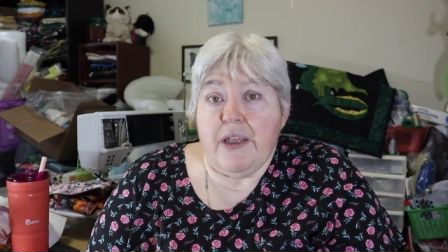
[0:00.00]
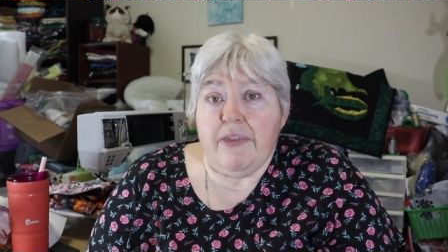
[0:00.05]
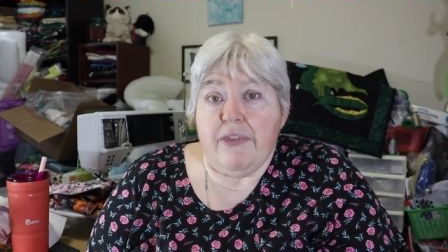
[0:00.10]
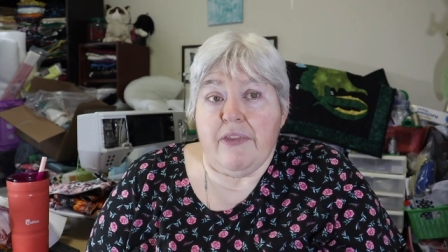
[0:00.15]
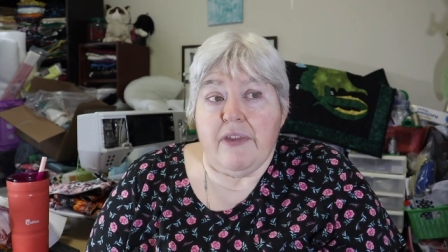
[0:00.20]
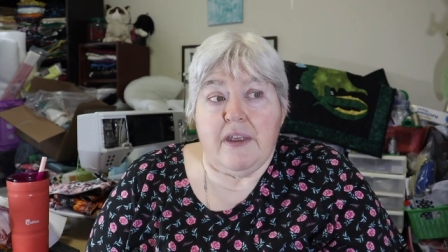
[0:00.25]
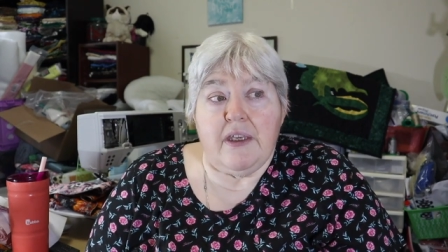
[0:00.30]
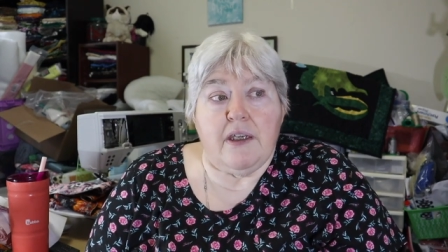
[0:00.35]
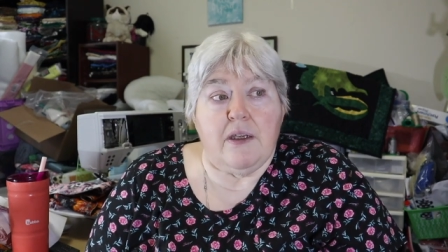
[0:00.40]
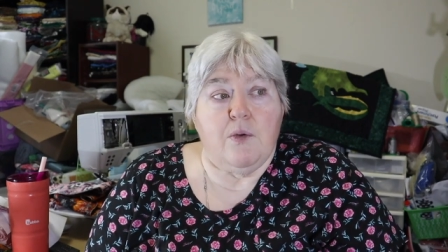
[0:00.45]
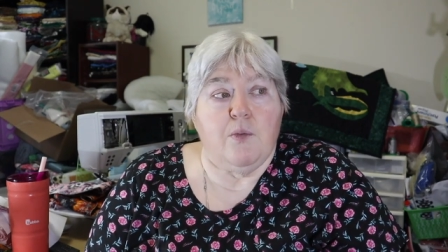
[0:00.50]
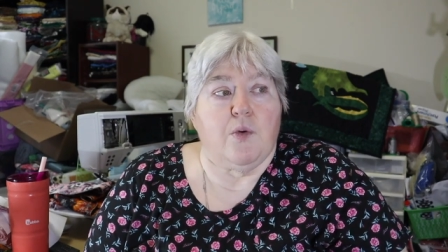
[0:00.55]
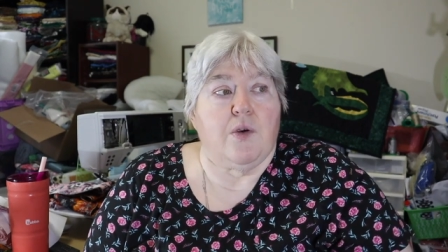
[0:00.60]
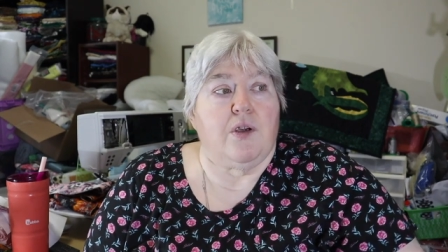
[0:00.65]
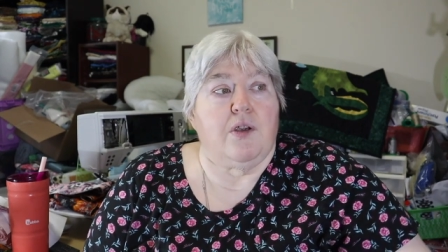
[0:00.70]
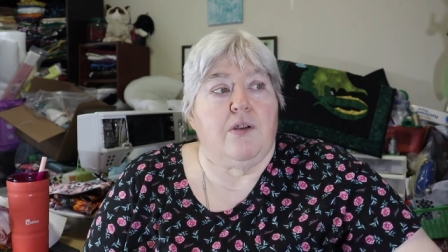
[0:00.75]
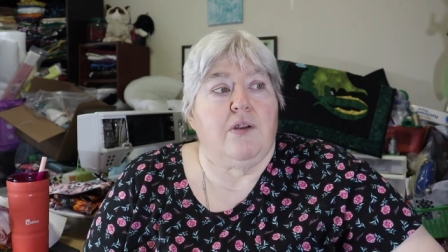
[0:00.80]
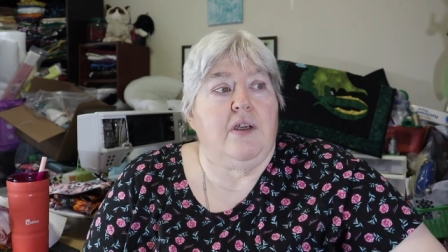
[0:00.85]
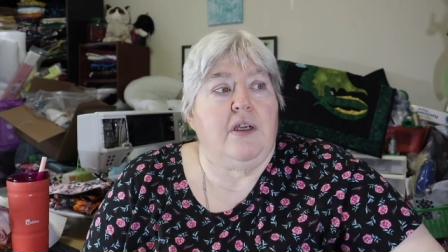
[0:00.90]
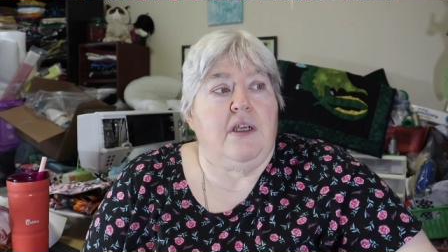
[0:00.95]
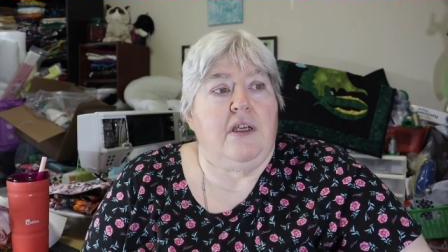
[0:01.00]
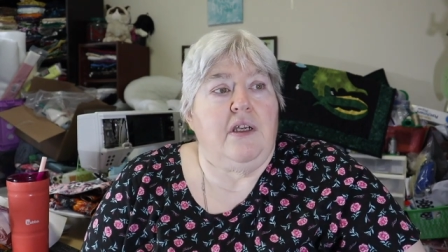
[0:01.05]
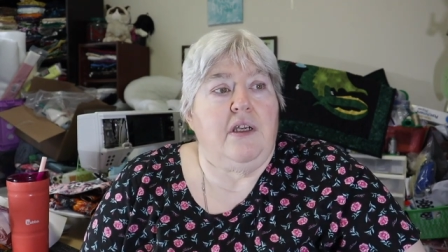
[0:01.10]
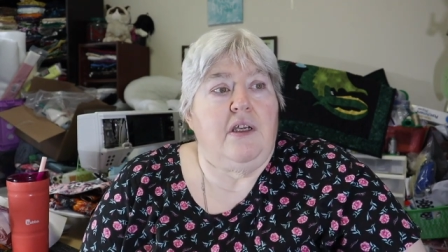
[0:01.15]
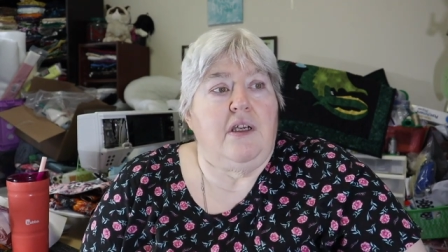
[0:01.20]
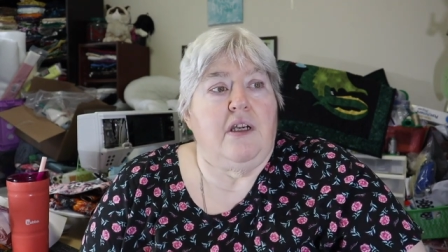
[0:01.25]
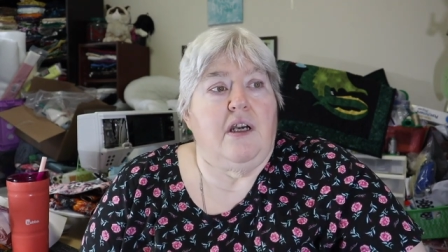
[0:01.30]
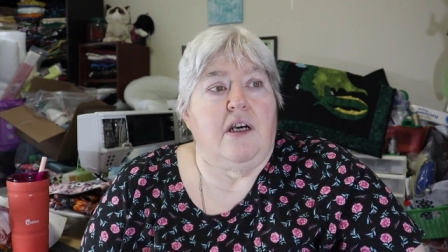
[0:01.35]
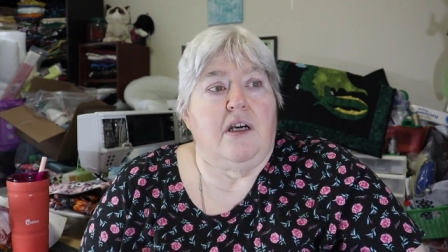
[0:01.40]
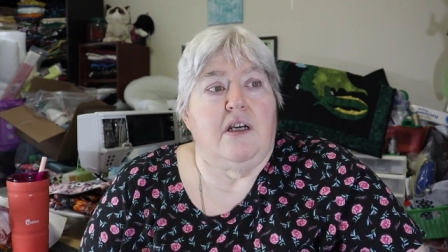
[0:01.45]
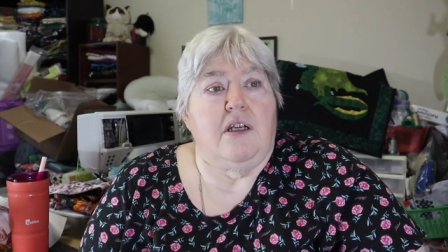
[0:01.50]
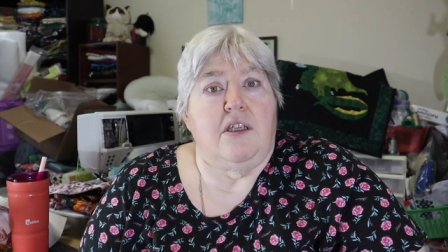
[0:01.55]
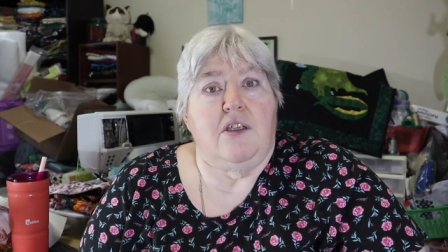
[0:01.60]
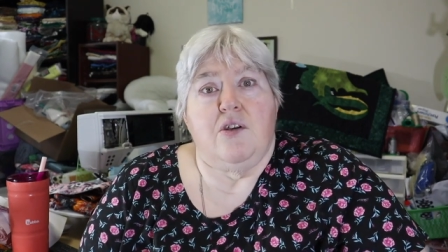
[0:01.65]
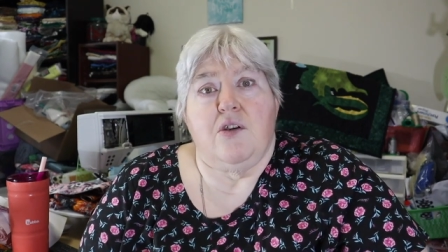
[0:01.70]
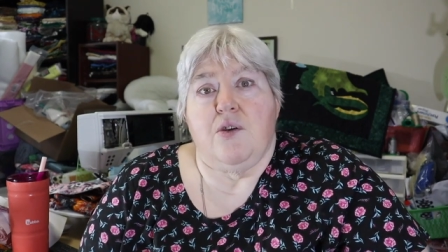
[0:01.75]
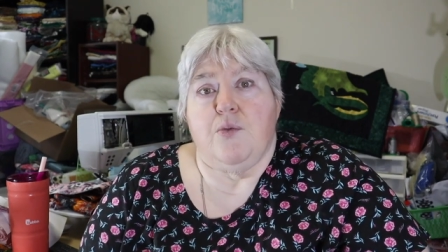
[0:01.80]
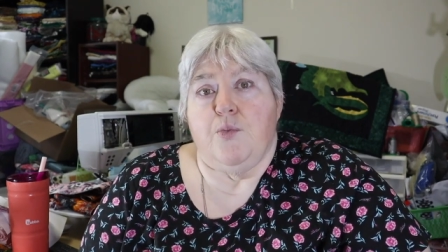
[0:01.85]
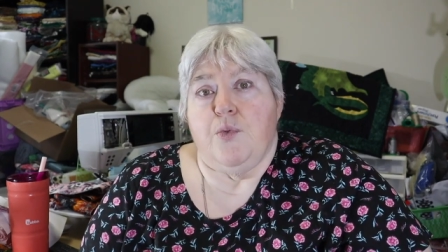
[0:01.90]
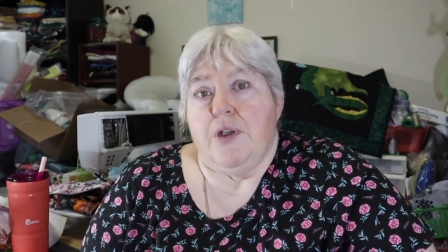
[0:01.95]
thing where you
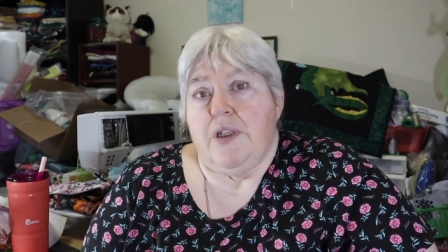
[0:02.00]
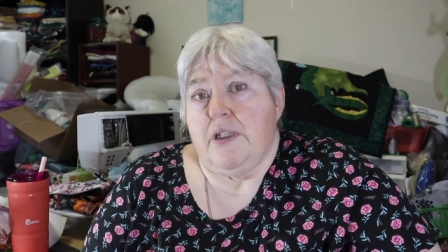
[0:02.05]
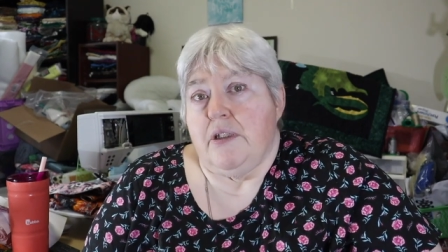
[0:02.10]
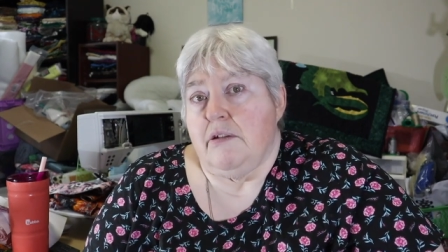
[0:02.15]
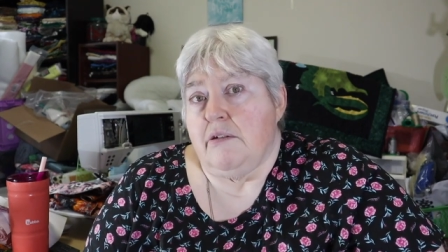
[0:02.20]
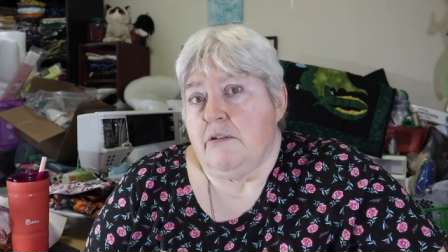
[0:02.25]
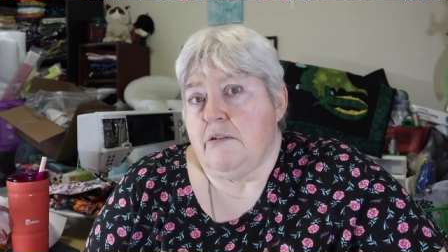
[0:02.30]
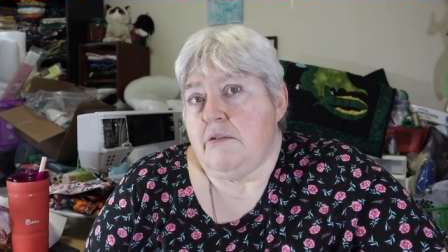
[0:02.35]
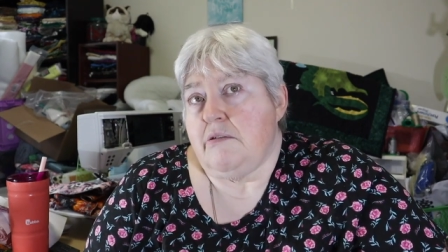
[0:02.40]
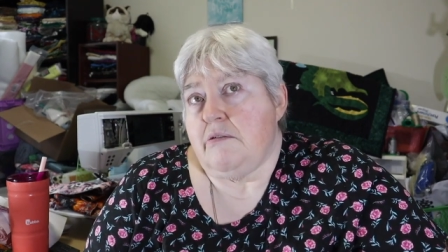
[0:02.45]
can win